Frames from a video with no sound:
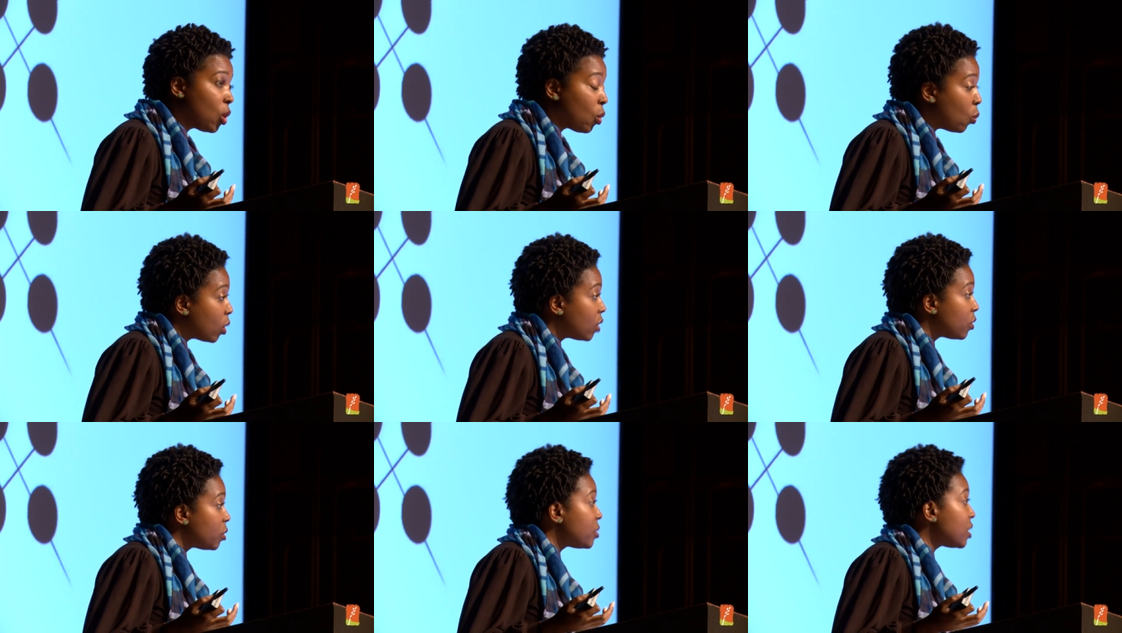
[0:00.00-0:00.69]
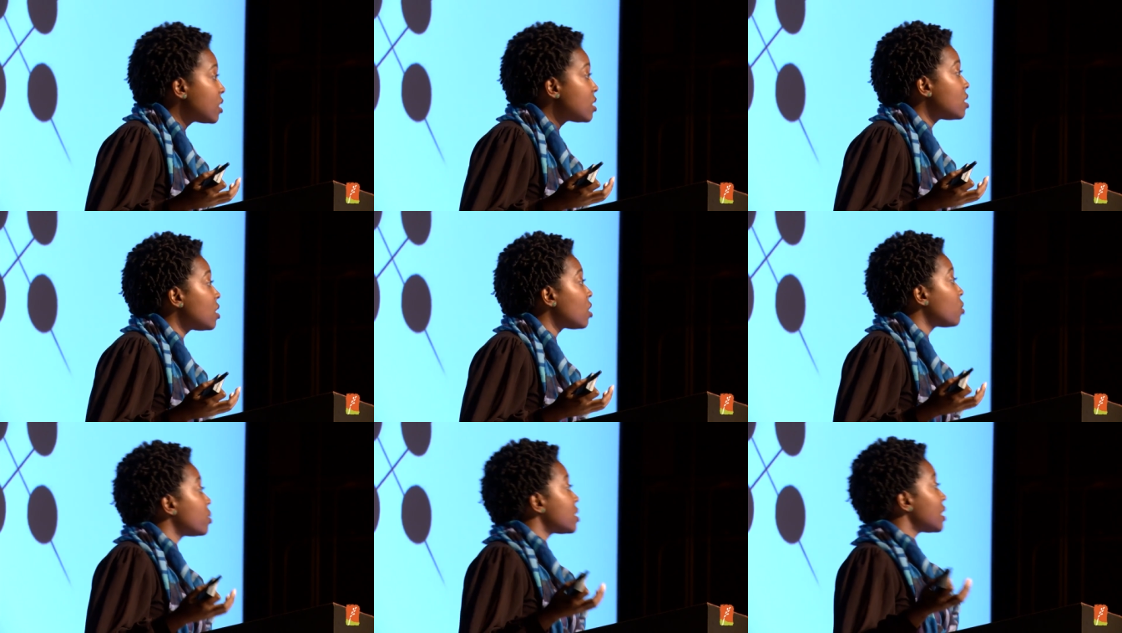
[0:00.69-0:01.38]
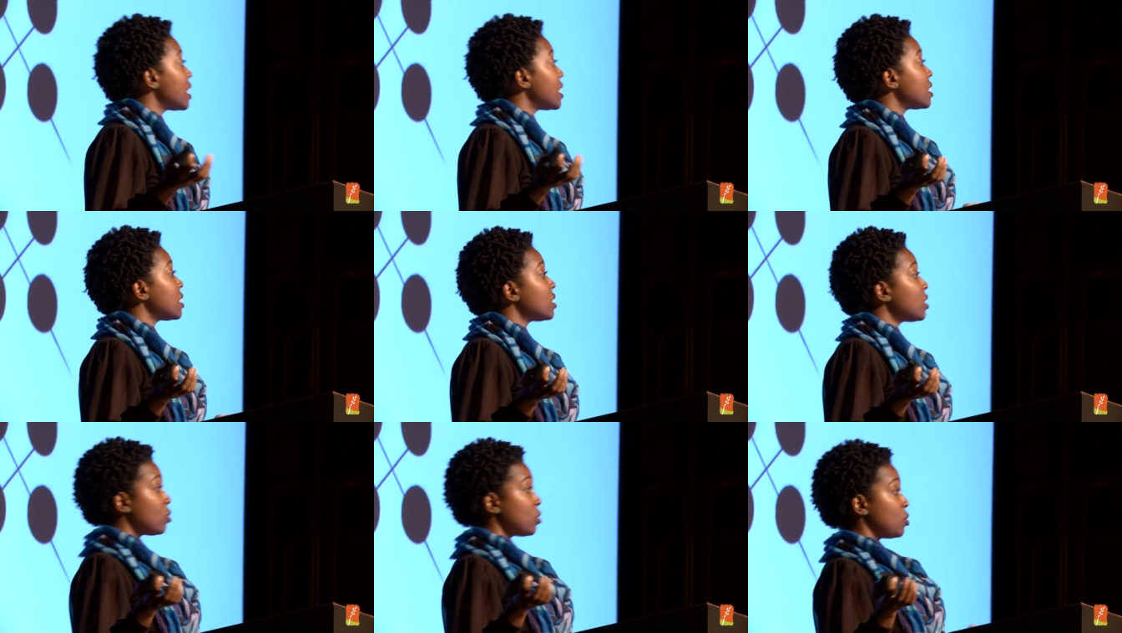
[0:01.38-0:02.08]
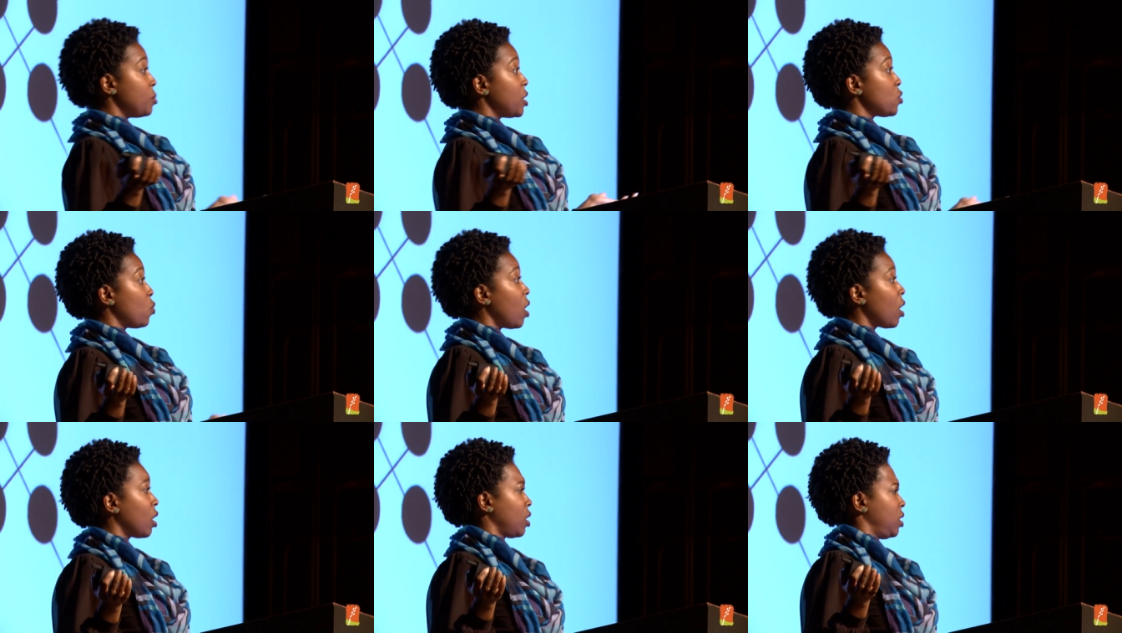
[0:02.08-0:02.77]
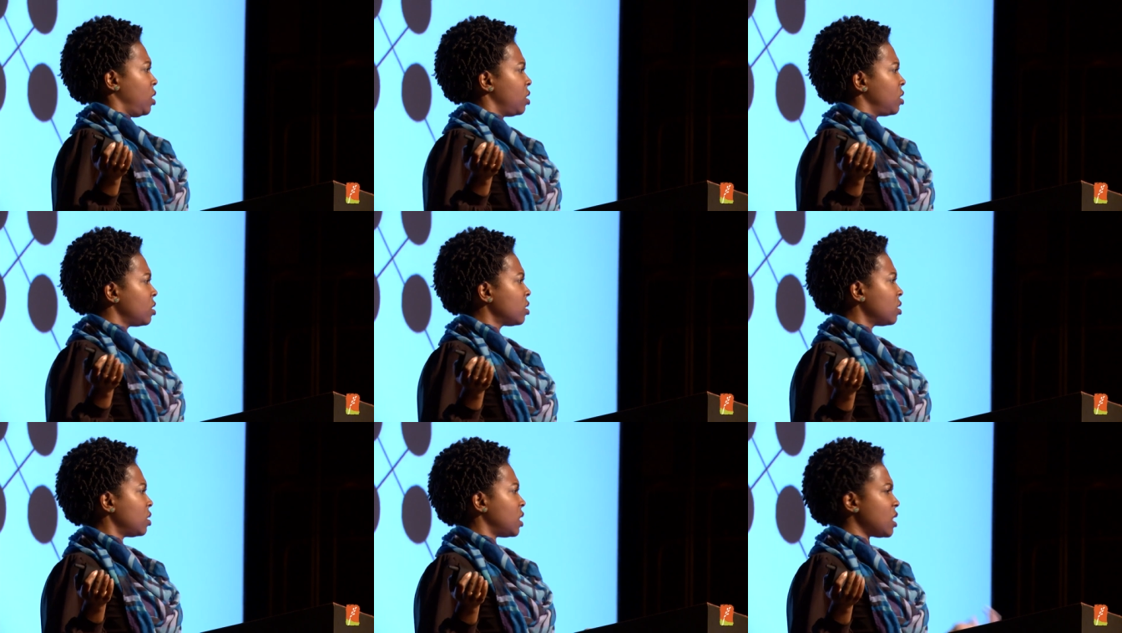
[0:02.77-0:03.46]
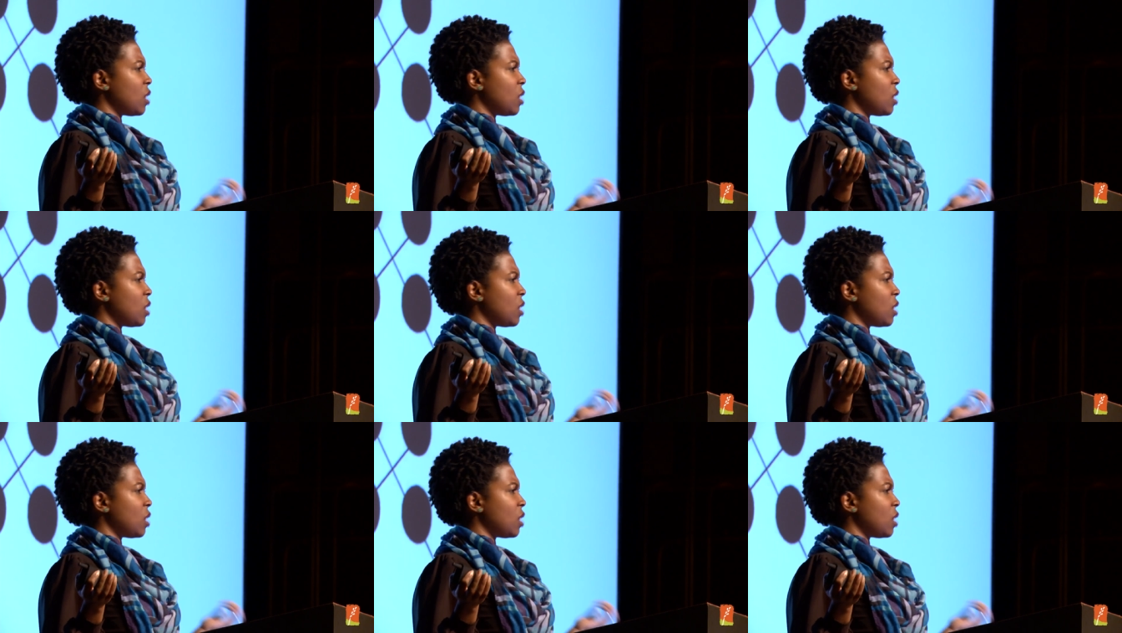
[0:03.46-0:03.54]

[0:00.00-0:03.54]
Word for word: One of them thinks the other one's lazy and don't do much work because I